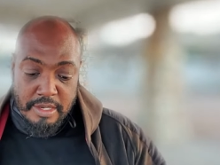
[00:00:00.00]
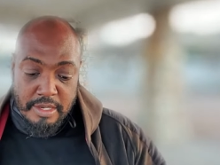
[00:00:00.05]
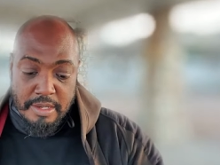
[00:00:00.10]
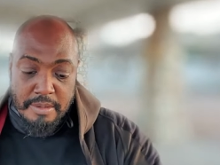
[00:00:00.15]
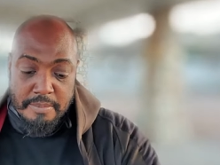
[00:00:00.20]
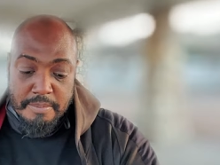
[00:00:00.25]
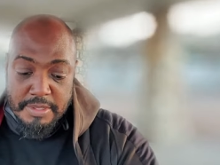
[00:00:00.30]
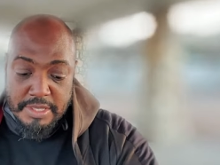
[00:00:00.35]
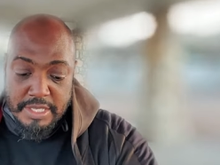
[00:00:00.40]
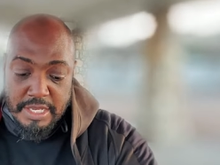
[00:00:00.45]

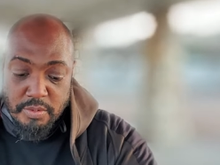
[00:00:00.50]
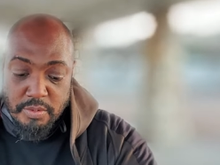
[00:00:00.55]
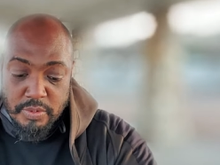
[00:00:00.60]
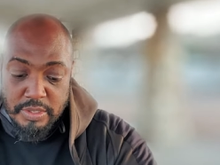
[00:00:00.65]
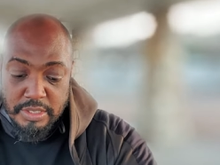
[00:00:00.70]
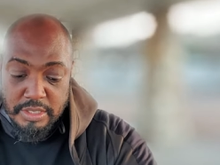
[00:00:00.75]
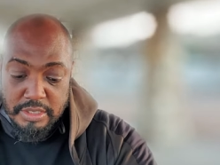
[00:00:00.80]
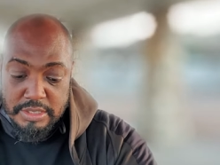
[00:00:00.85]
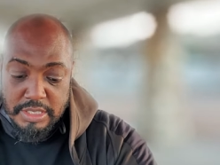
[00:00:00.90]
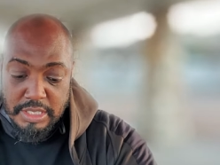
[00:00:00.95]
But then we
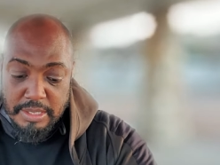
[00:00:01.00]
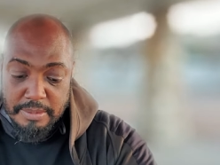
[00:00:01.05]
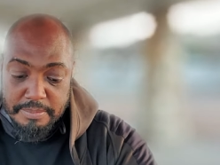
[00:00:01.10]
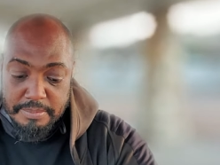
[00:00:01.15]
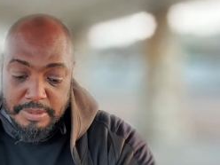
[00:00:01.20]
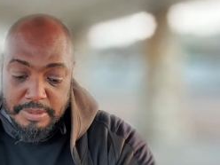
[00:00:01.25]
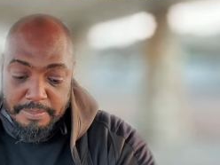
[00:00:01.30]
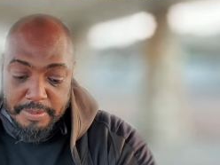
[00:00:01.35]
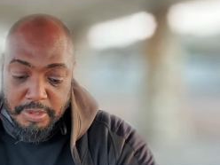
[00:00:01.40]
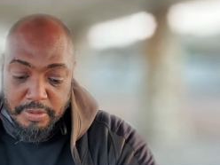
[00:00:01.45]
look up
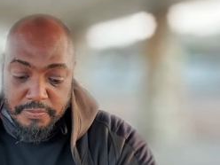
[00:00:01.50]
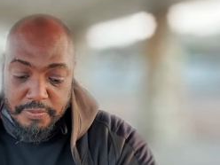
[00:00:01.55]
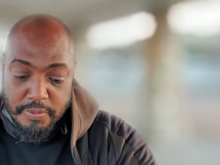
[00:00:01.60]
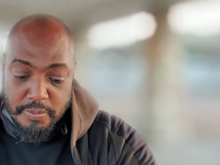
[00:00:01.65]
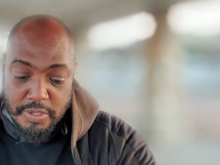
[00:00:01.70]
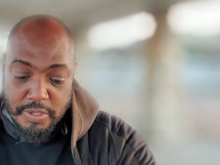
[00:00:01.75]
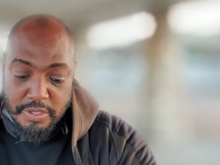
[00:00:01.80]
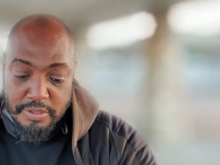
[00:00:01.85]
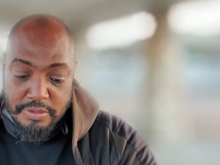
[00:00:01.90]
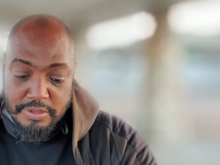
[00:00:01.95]
the beautiful
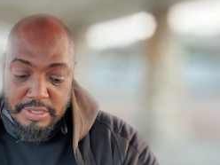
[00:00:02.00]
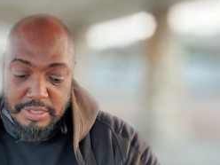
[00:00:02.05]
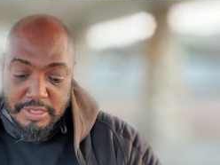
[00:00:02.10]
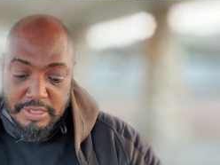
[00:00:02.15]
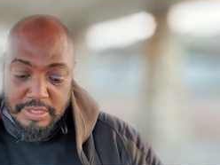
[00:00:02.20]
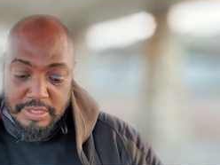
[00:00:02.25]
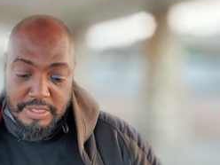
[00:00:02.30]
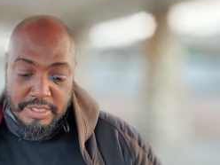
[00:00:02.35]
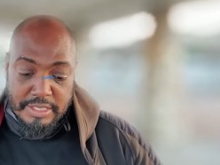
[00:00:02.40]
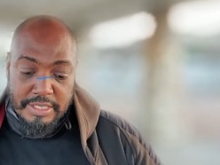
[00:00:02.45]
word,
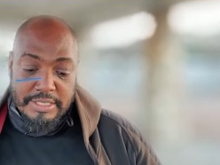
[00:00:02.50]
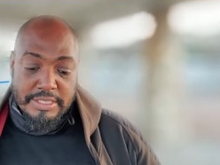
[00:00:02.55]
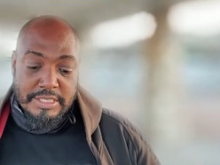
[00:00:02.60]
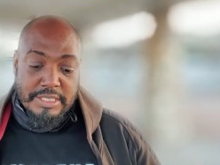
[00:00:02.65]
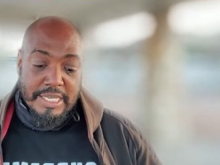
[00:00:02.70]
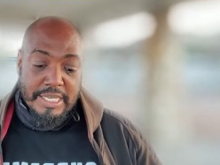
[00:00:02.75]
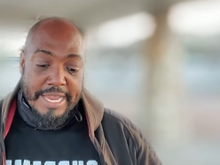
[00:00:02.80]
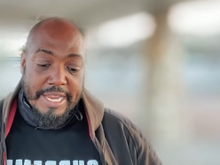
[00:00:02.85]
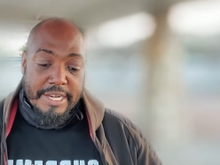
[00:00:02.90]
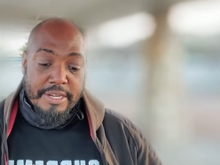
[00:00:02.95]

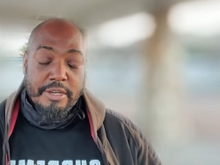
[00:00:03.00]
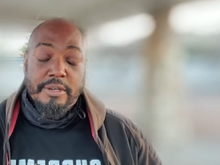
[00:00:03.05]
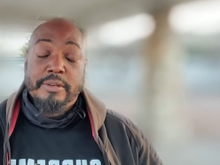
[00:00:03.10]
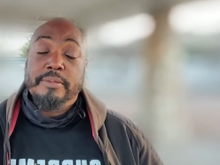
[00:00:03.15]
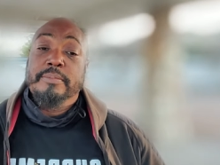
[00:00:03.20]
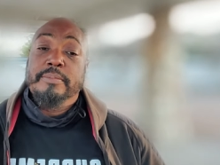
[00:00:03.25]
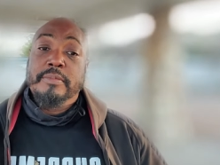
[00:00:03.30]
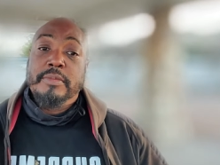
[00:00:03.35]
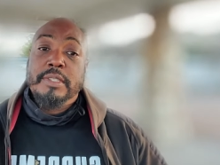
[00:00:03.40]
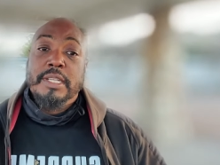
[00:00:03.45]
slander.
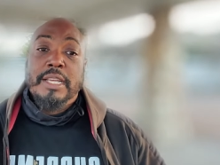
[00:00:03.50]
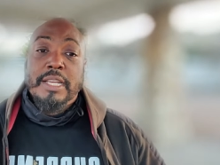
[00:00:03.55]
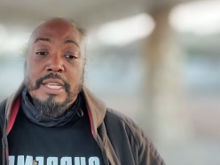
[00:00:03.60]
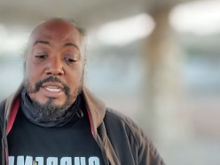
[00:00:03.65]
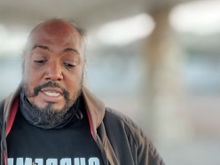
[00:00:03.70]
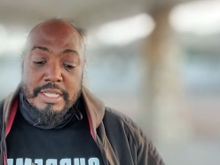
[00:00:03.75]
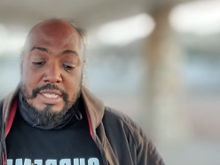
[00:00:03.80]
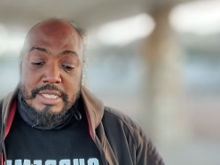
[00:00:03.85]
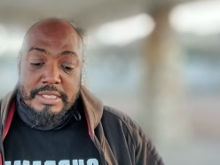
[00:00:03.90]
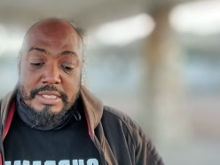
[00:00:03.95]

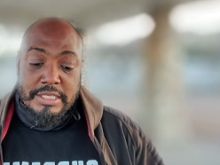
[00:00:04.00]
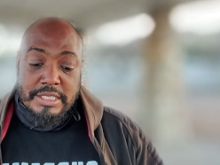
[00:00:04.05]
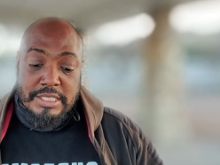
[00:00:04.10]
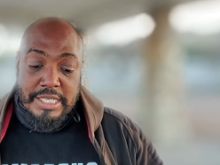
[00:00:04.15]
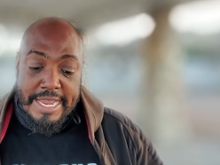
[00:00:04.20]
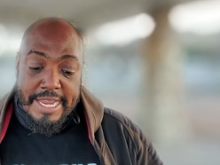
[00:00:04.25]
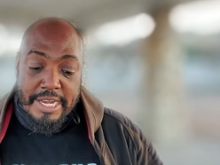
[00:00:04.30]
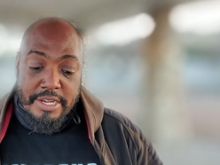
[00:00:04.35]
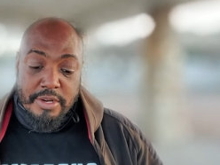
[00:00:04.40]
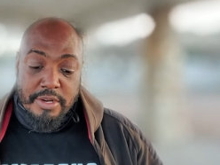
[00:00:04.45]

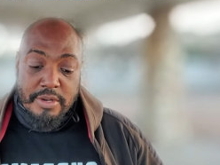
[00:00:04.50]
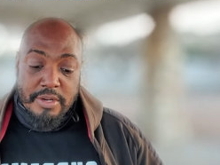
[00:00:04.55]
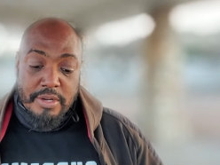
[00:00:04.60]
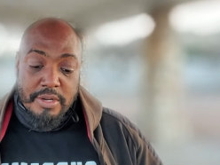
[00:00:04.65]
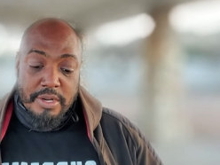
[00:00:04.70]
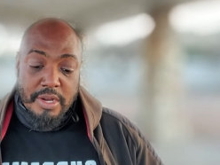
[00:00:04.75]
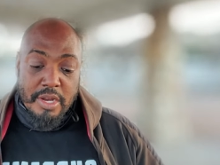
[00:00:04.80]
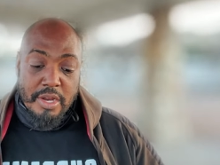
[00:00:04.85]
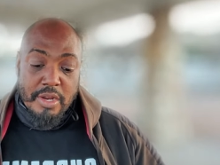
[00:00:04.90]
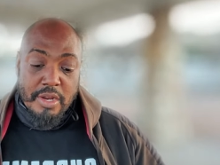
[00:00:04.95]
Slander
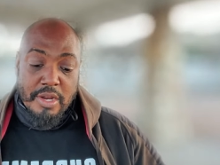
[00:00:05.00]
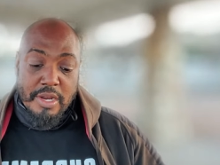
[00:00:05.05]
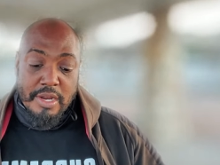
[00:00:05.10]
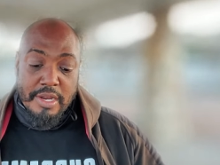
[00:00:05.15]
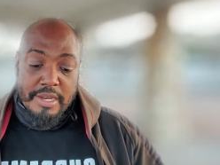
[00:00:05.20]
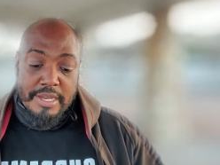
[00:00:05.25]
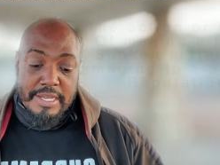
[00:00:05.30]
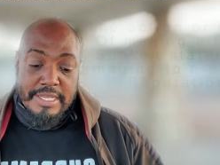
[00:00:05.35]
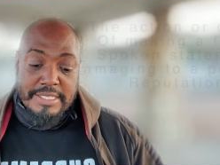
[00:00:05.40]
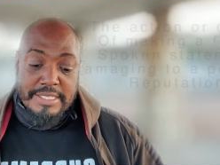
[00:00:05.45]

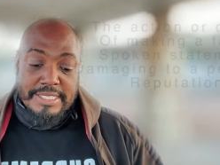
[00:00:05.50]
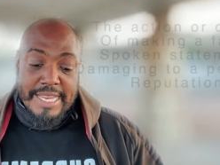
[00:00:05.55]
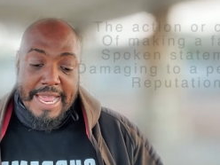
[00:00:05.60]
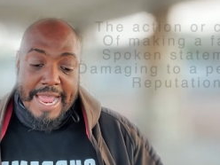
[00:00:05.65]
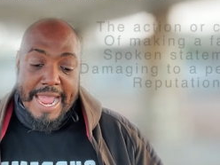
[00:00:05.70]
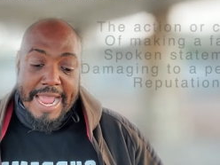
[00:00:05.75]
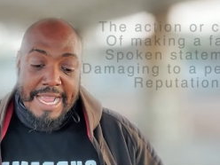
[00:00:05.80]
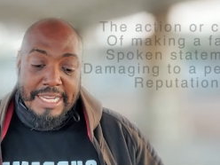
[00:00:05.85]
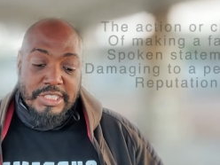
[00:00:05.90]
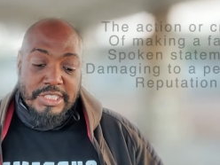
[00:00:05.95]
is the
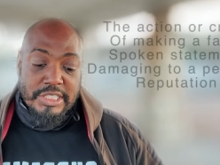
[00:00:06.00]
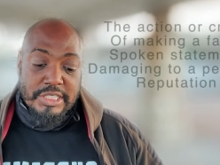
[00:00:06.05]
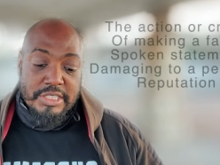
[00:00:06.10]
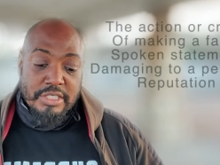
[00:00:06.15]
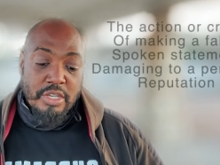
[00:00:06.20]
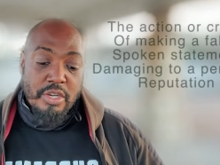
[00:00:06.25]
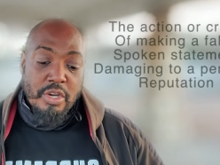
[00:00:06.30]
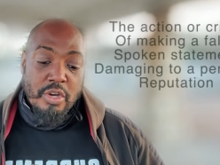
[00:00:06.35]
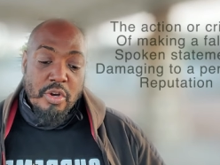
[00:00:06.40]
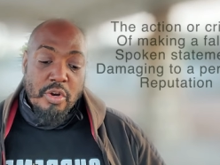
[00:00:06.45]
action
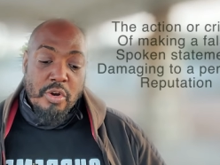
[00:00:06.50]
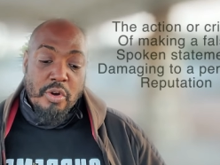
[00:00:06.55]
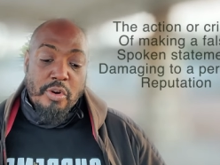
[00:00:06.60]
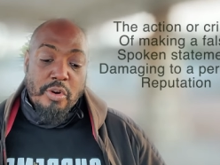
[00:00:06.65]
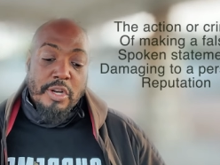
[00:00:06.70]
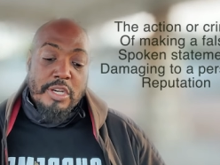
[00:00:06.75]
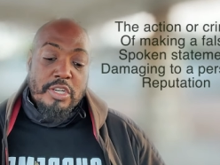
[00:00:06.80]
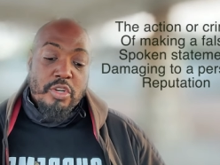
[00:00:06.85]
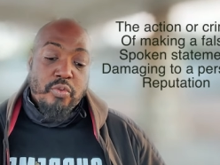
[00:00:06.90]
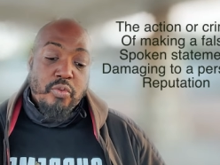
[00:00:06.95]

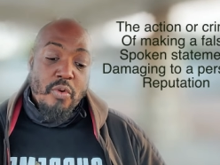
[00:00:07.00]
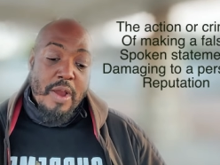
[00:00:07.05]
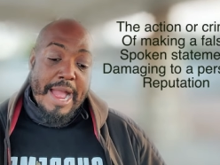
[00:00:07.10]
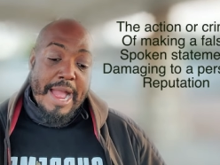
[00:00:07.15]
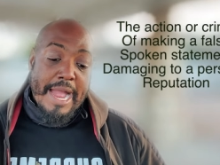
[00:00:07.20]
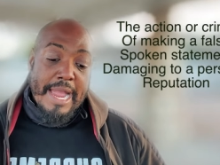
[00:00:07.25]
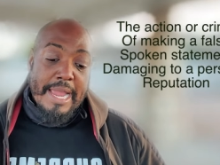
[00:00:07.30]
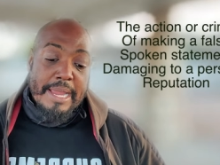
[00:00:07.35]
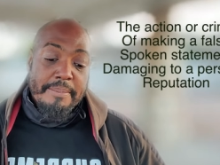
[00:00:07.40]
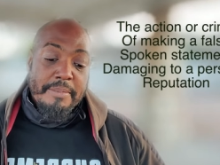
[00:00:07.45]
or
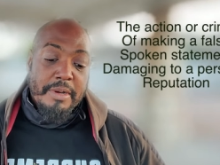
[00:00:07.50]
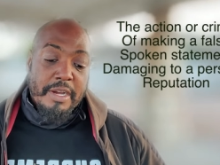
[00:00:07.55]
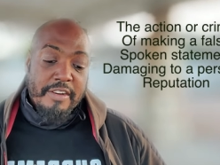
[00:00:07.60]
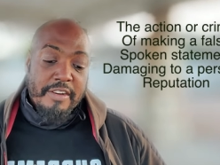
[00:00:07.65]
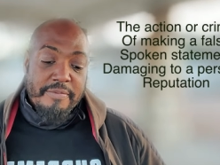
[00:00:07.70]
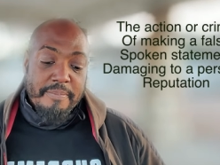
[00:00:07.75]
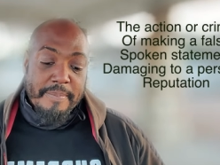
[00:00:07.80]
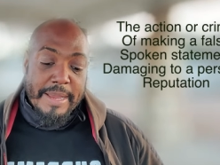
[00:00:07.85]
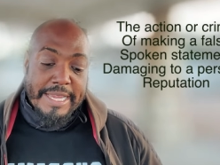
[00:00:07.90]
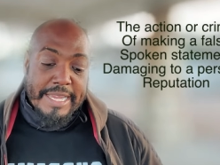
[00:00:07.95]
crime of
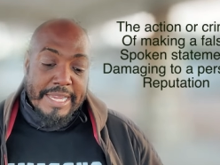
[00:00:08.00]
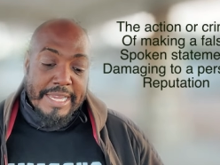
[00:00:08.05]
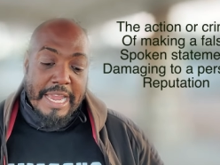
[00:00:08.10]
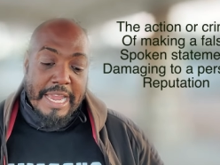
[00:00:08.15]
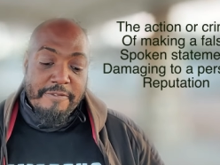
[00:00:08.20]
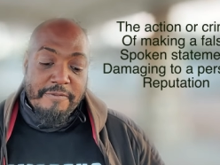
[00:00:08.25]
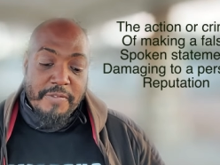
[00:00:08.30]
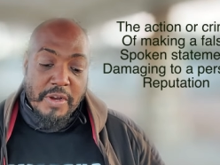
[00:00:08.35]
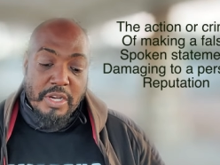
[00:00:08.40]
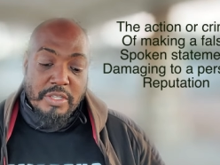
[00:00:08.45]
making a
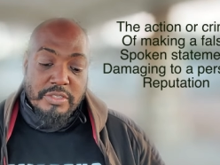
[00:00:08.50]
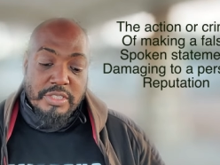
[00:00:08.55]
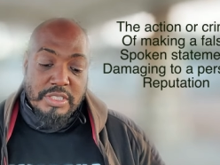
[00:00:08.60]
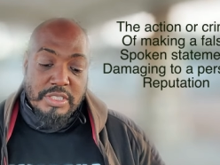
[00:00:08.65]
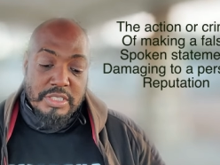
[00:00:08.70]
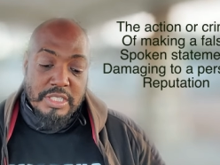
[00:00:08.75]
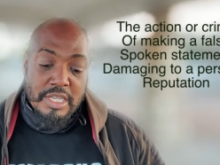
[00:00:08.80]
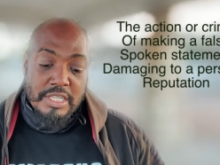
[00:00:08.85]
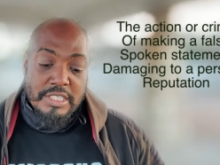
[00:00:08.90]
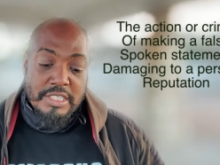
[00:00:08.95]
false
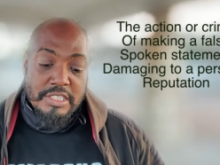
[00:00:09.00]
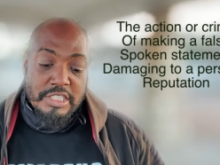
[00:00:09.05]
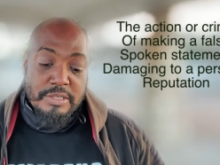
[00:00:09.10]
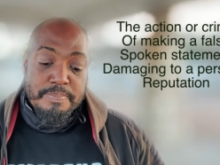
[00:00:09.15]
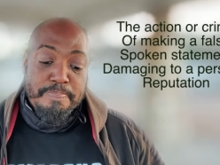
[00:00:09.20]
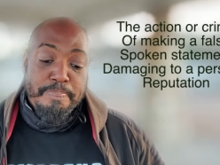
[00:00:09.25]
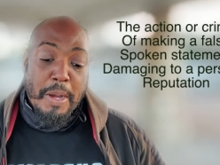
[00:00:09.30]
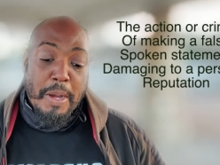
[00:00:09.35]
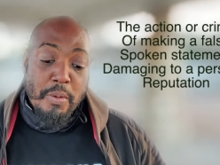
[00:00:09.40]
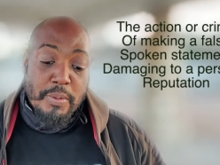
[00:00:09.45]

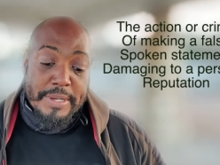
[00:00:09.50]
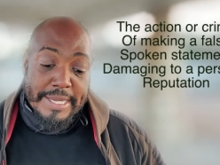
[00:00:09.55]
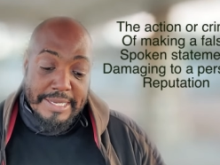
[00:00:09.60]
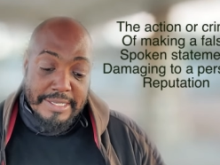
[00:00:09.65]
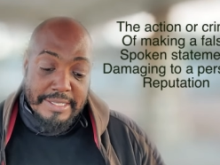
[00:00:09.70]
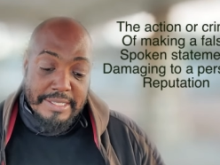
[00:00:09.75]
spoken